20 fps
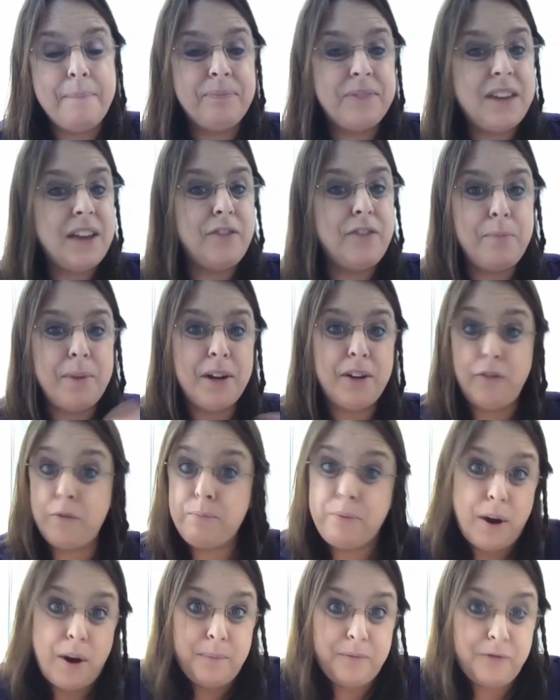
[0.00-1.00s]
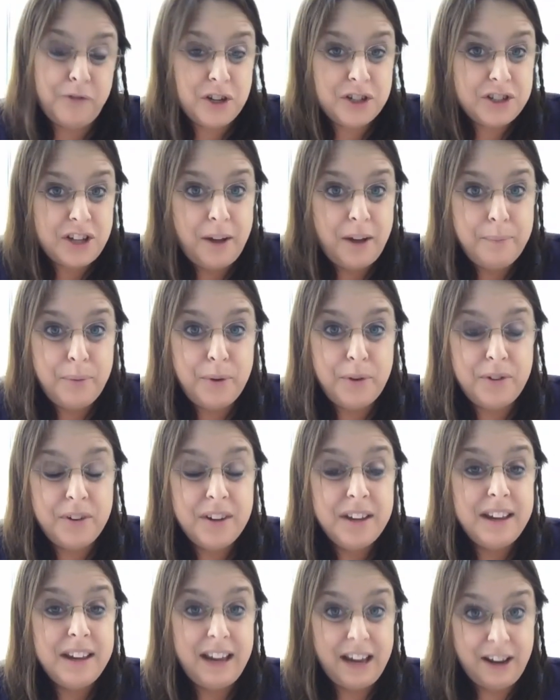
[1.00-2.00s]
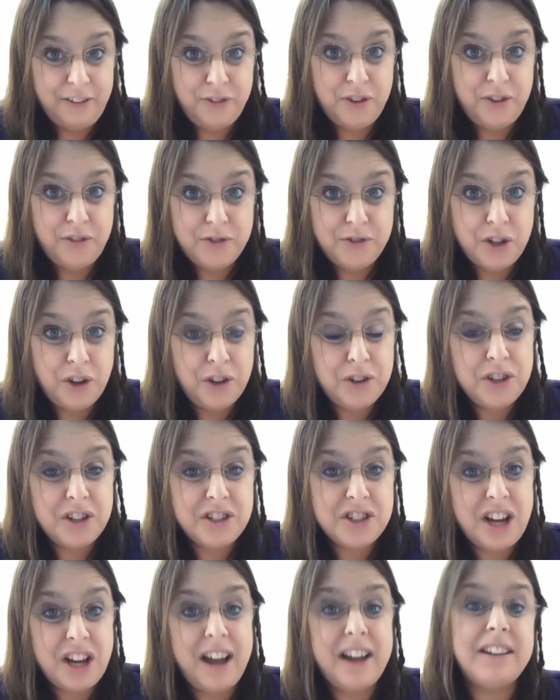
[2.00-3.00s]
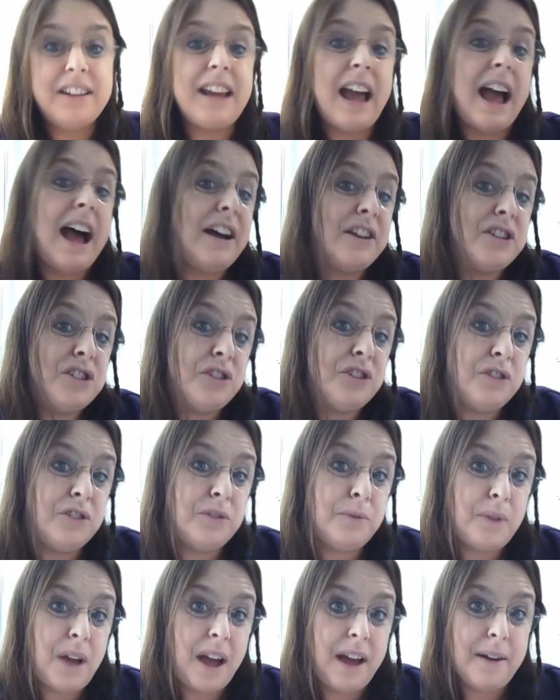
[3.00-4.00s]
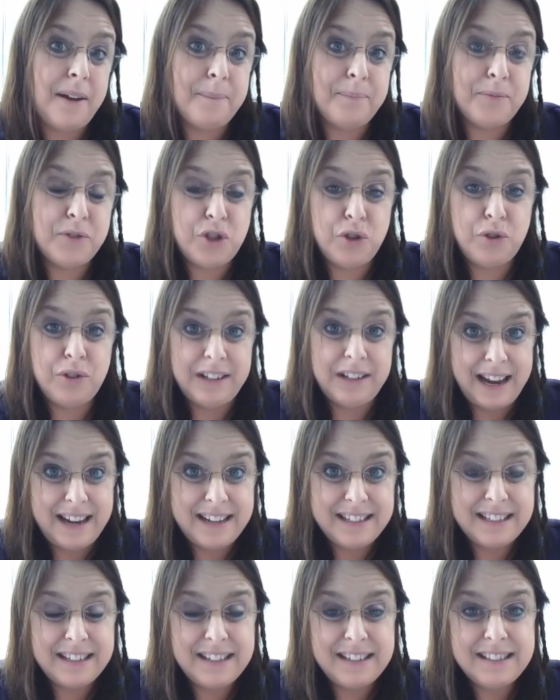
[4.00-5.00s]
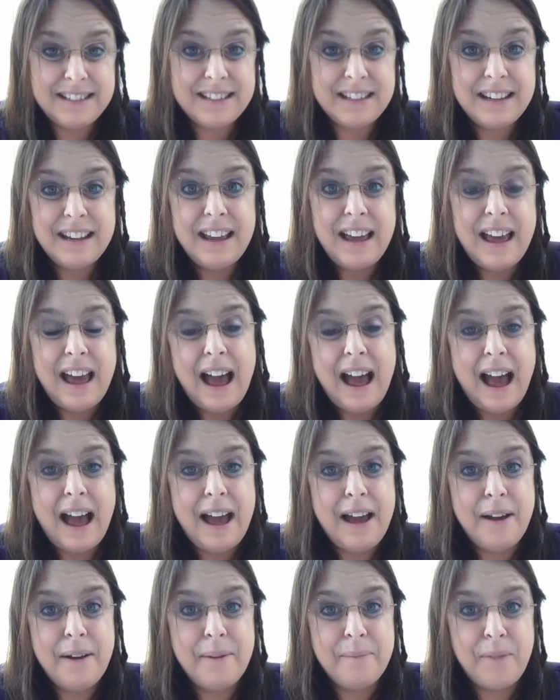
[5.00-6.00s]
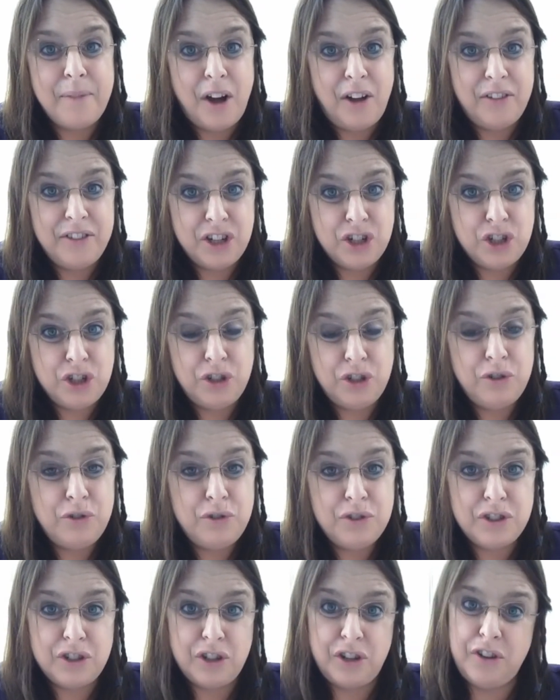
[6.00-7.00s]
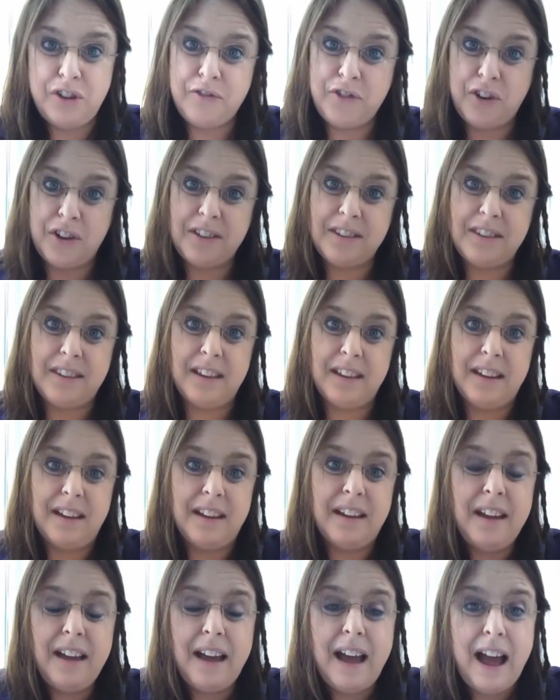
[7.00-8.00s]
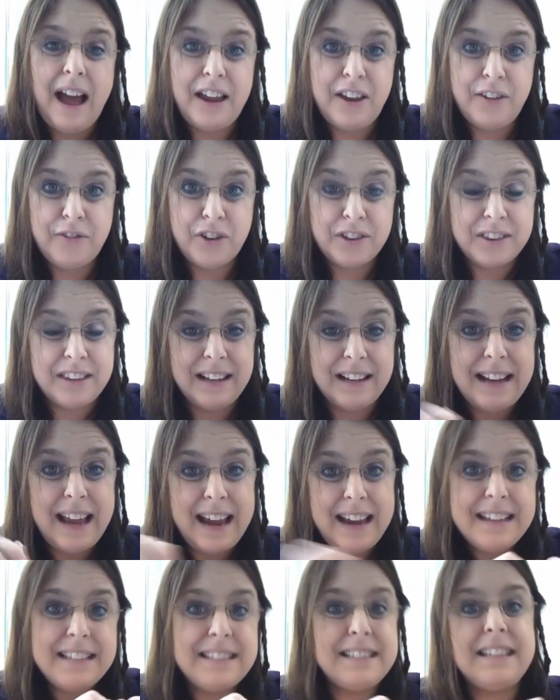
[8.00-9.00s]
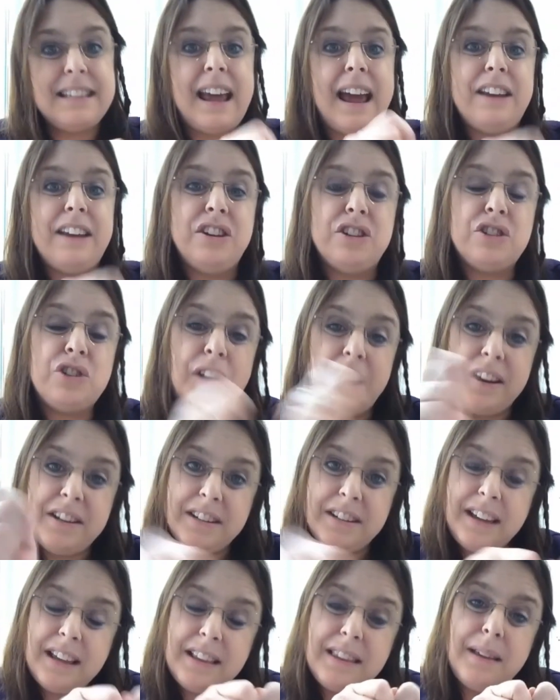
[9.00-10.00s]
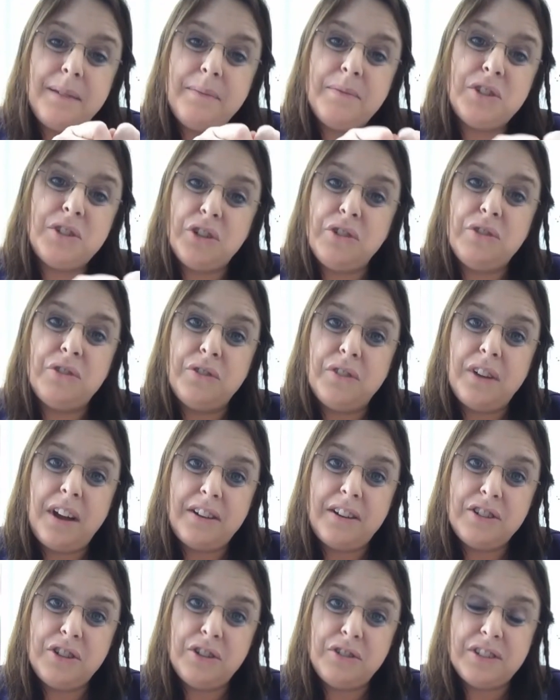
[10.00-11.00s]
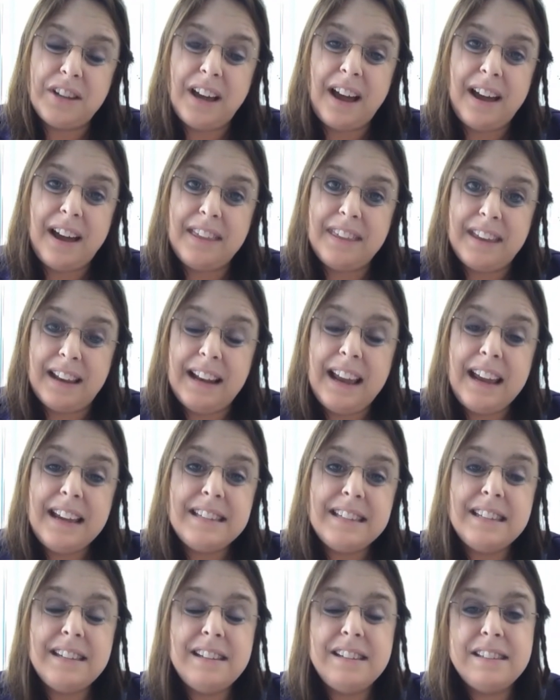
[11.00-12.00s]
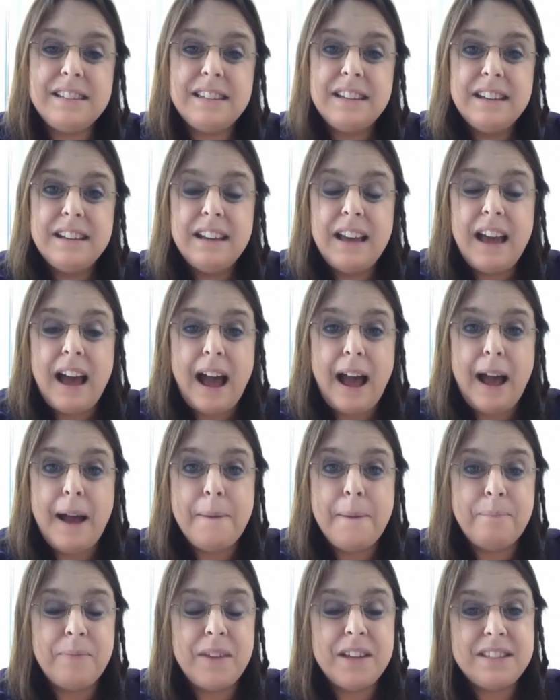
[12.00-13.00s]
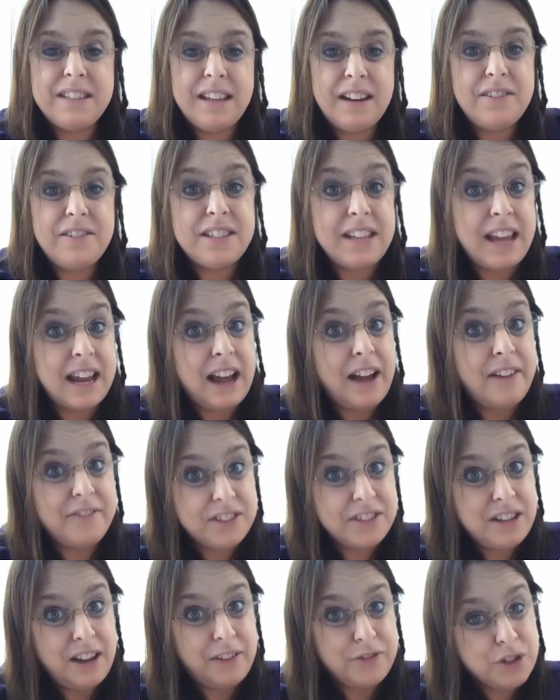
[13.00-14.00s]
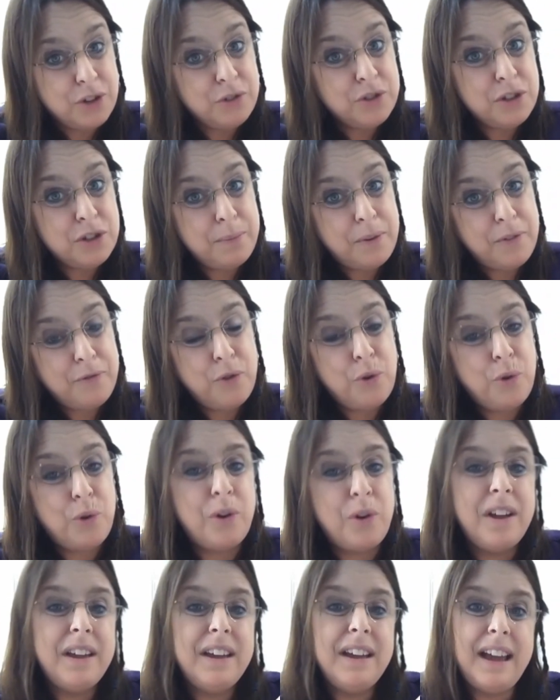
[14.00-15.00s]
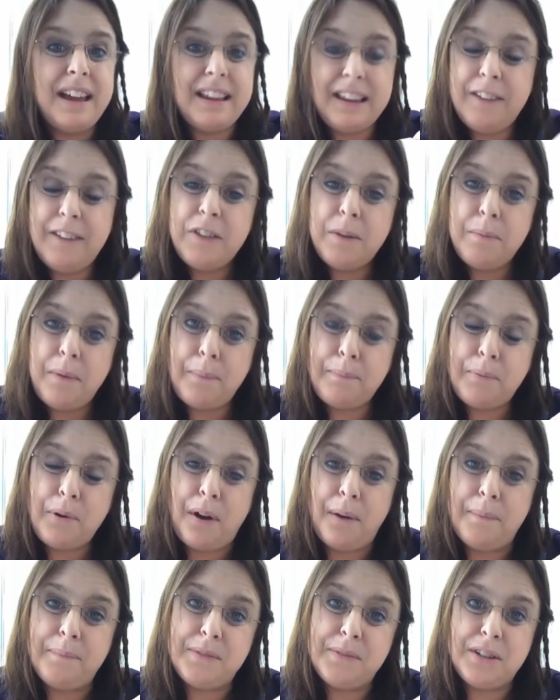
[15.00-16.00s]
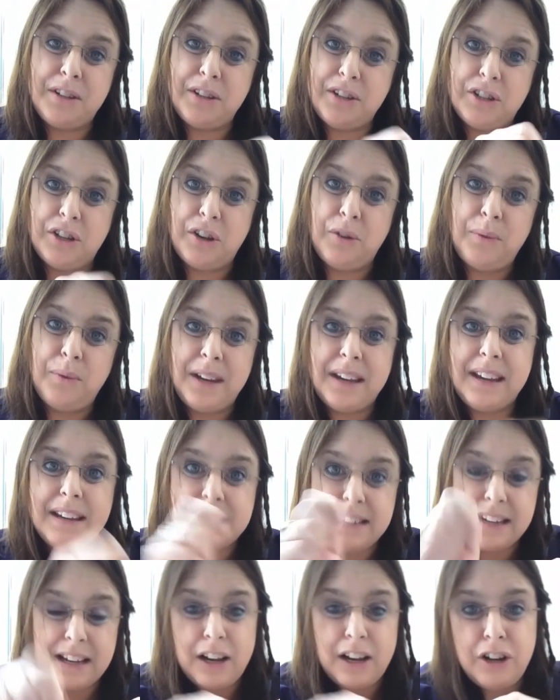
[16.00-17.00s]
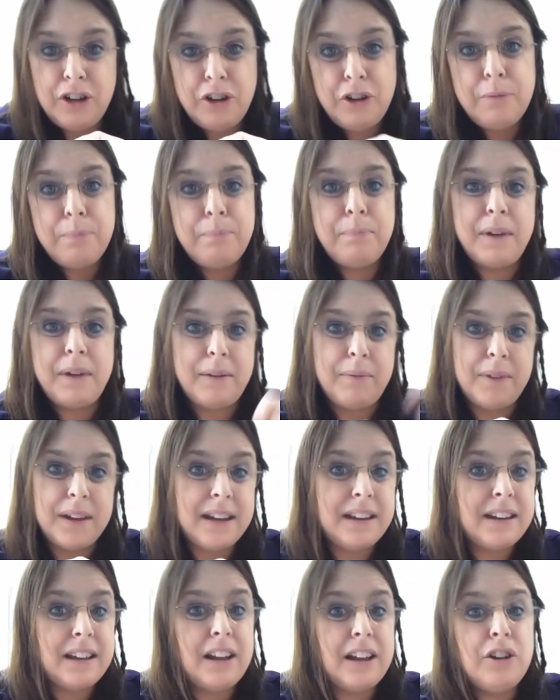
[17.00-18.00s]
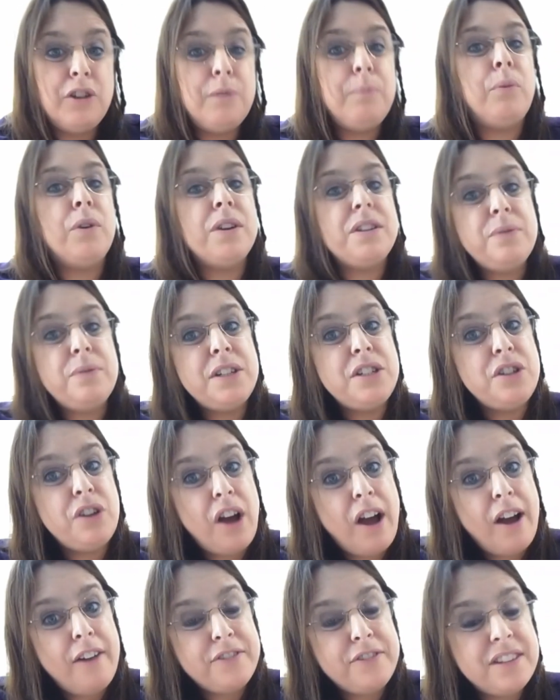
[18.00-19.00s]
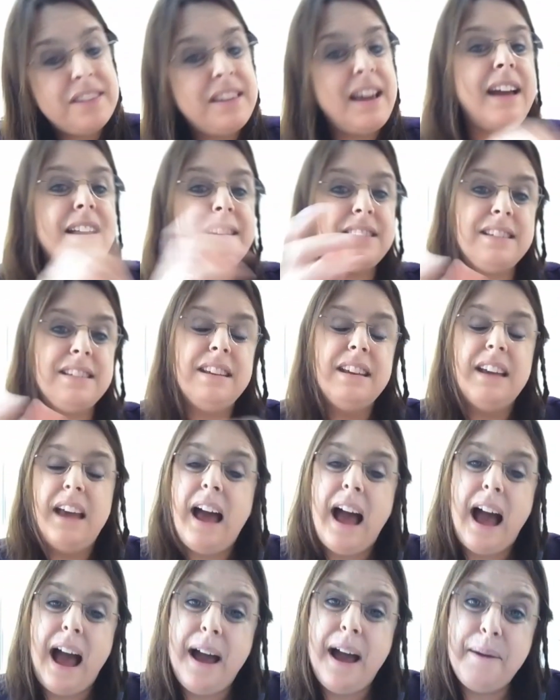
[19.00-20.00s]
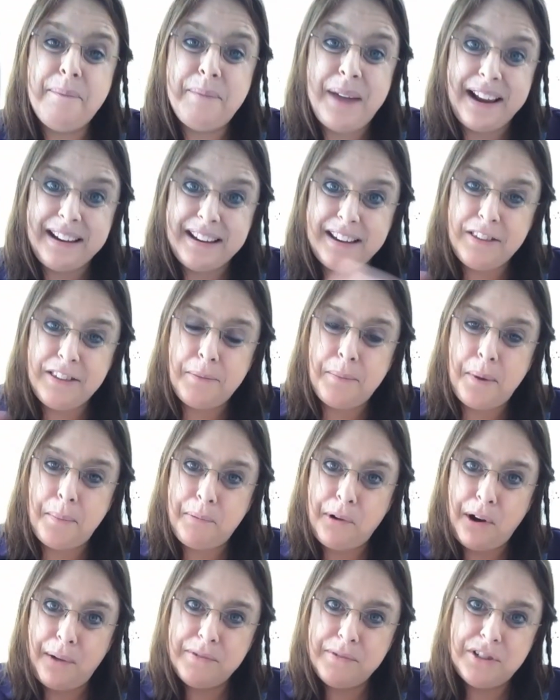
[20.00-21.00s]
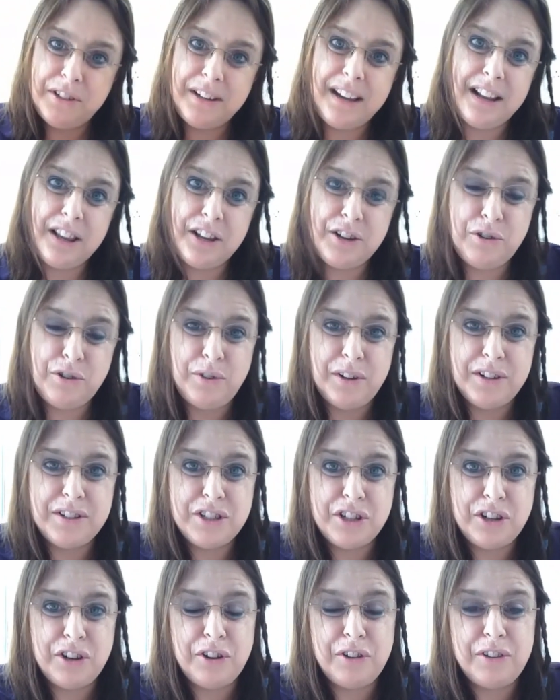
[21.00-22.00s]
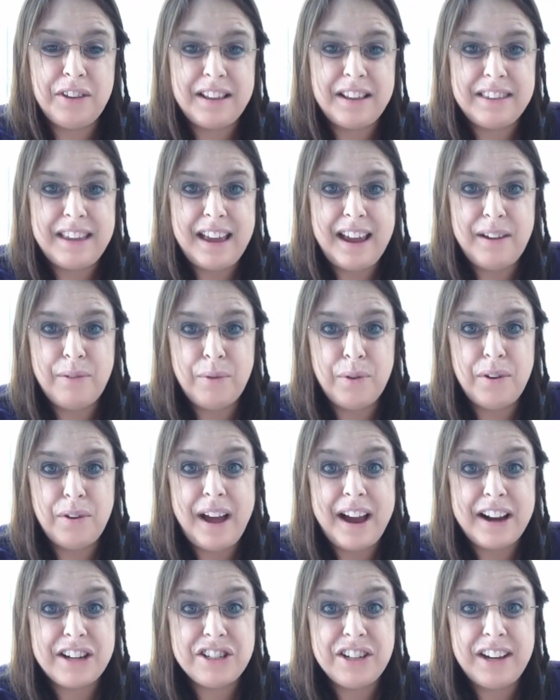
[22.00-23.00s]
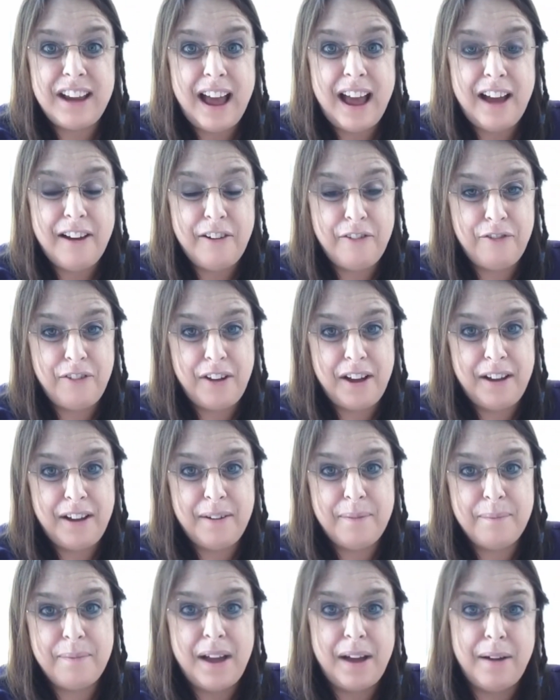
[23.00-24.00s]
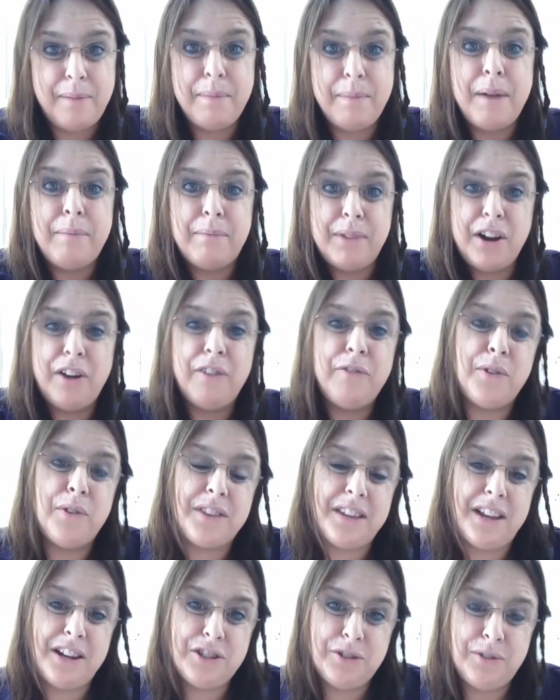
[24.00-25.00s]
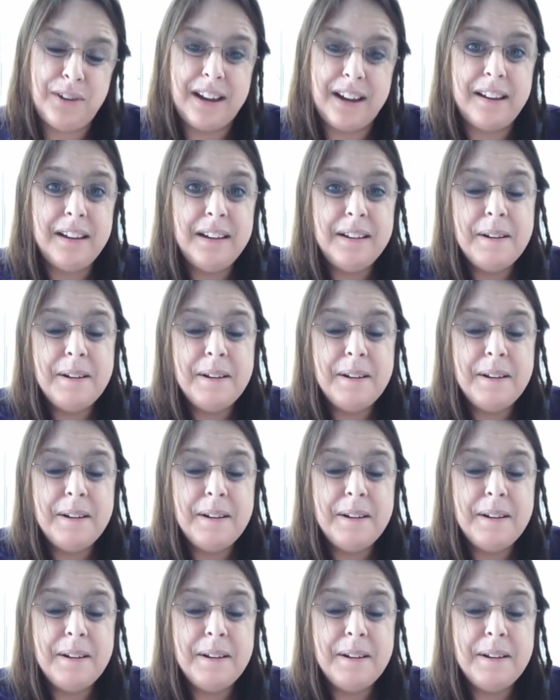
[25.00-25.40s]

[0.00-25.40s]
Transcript: give a bit of a prompt. For example, if you've told the child how to do laces on the shoes, so you've got the lace and you're trying to get them to tie their laces. Instead of saying I've told you before, give them a prompt. So we're getting a loop and we're getting a loop. What do we do after that? And give them a prompt to get through it so that they will actually have a memory of what they're doing.